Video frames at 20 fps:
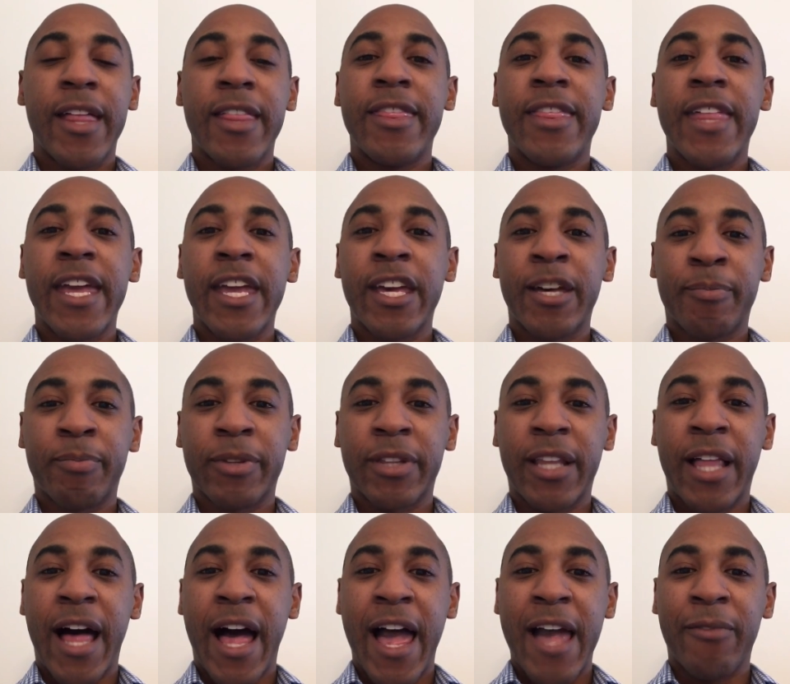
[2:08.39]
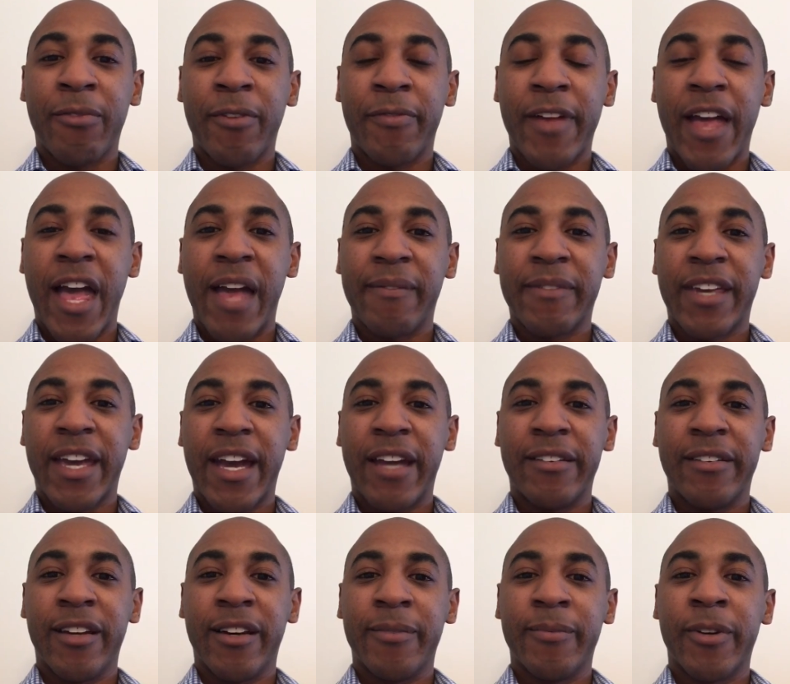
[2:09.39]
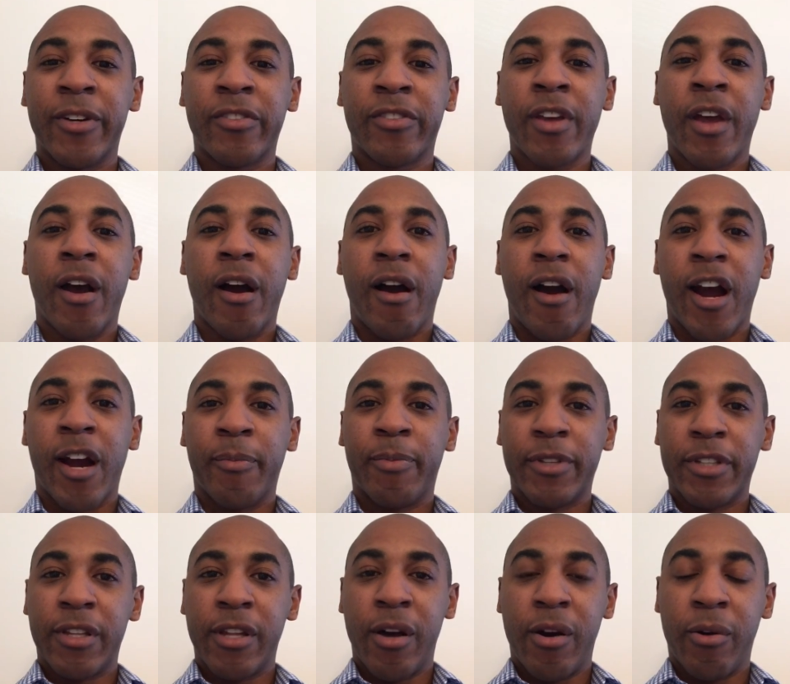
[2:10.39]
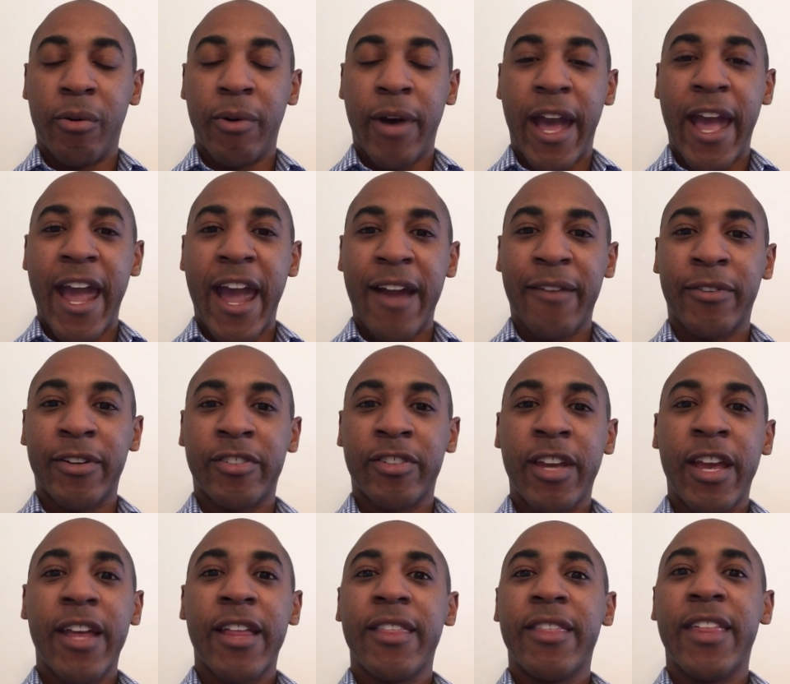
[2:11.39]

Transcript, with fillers: they apply with MCAT numbers are below average.